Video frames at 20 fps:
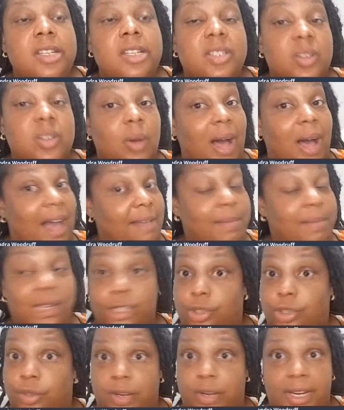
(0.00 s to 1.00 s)
So I've been
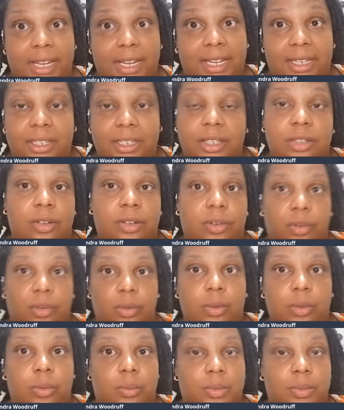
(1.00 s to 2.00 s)
trained and
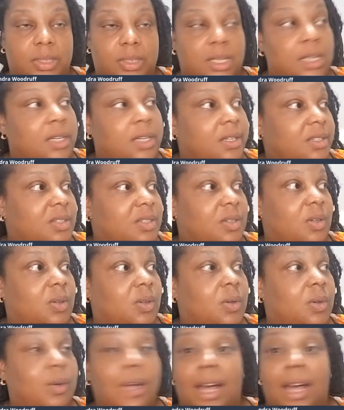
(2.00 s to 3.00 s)
groomed.
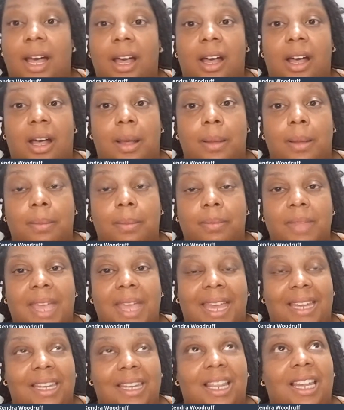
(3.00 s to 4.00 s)
So,
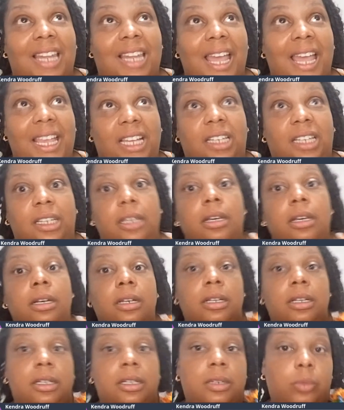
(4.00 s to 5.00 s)
and the
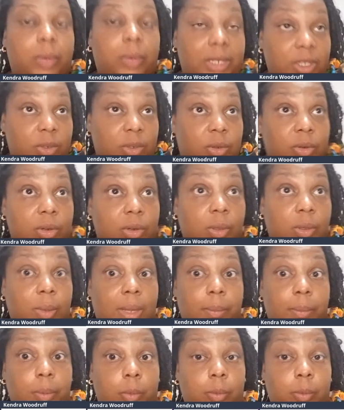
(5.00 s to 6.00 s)
likelihood when you grow
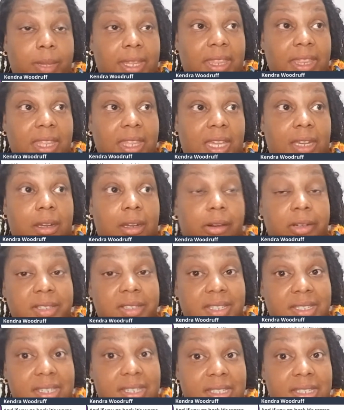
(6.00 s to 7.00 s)
up with a
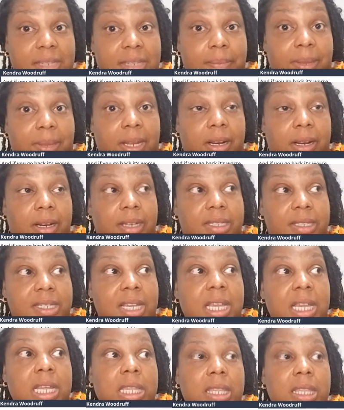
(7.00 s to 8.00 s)
narcissistic parent,
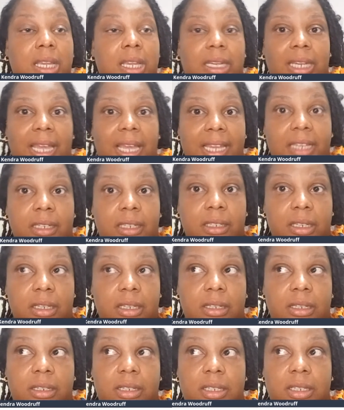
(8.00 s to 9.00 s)
the
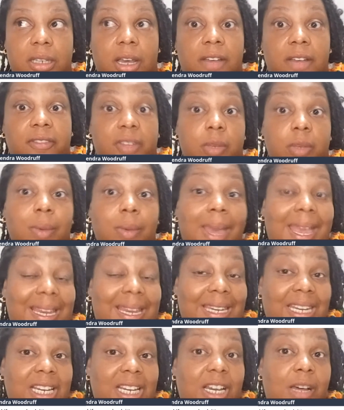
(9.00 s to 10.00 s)
likelihood of you
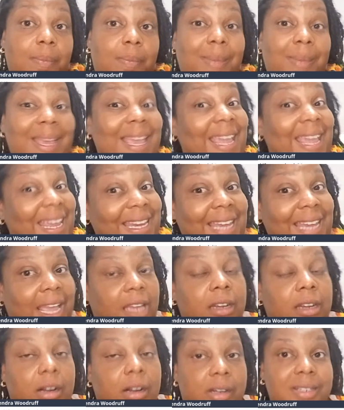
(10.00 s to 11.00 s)
ending up in a
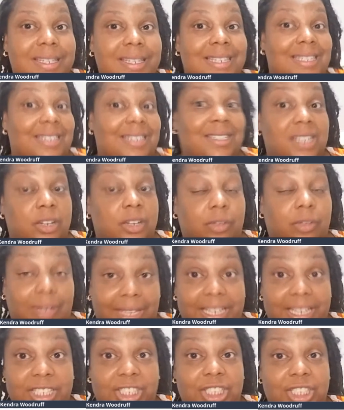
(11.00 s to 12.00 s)
narcissistic
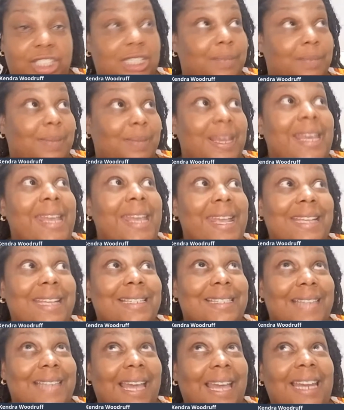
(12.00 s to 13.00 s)
relationship is
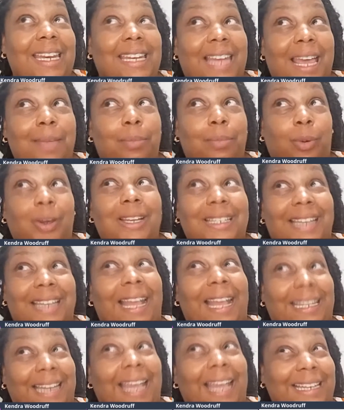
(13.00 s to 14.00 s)

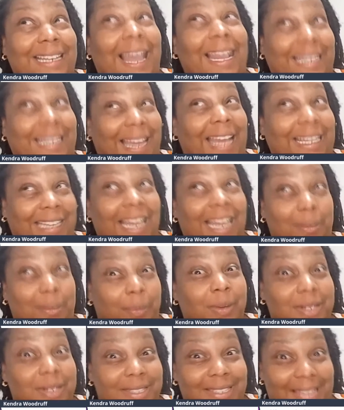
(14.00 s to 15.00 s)

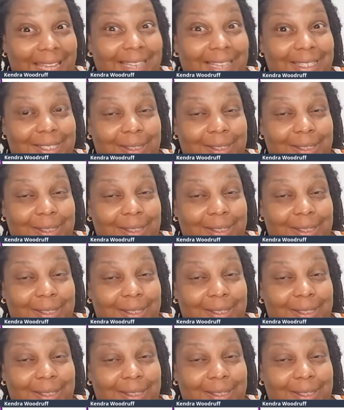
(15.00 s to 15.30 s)
99.99999%.